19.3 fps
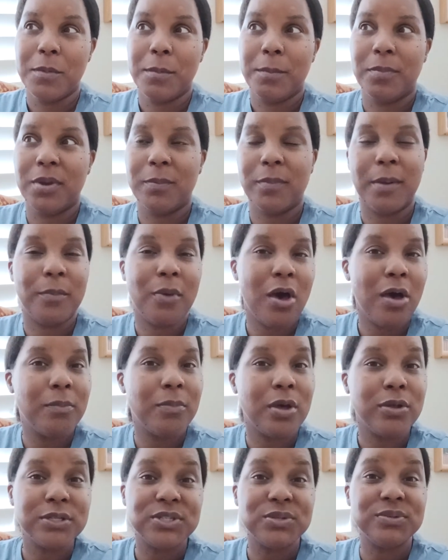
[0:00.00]
But my mom
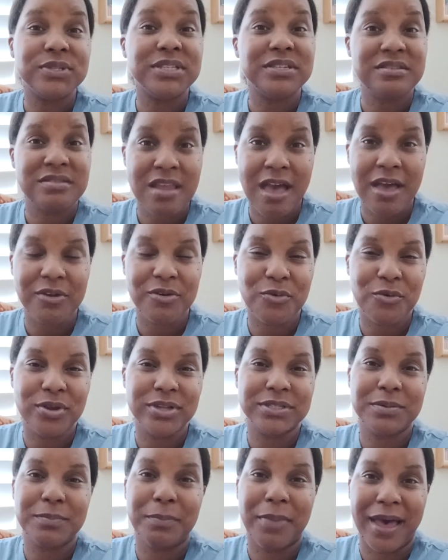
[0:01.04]
also is not going
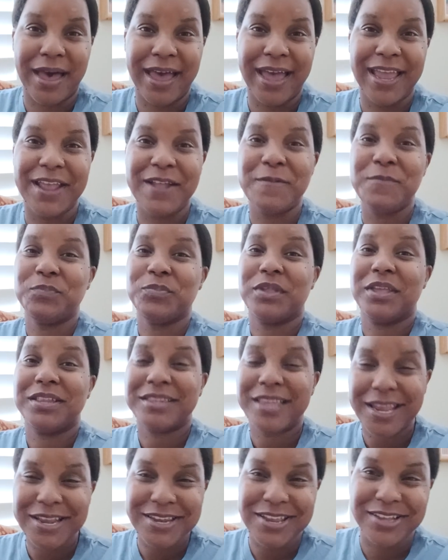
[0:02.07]
to buy
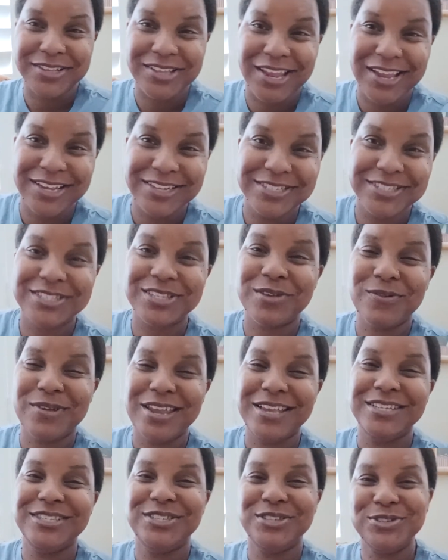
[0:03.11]
Lightning Lane. So
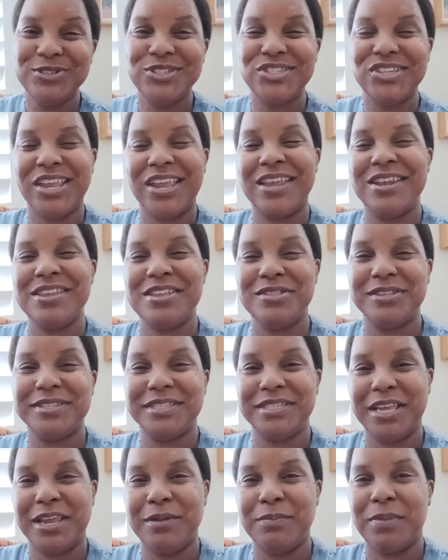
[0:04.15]
we do stand in the
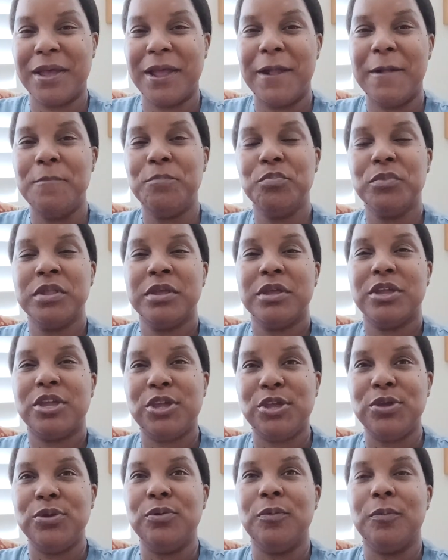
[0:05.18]
standby
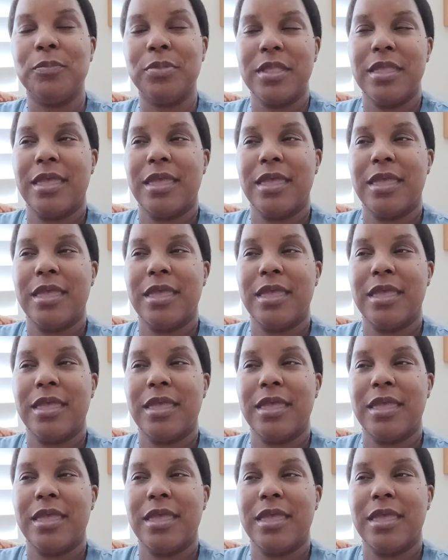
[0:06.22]
queue.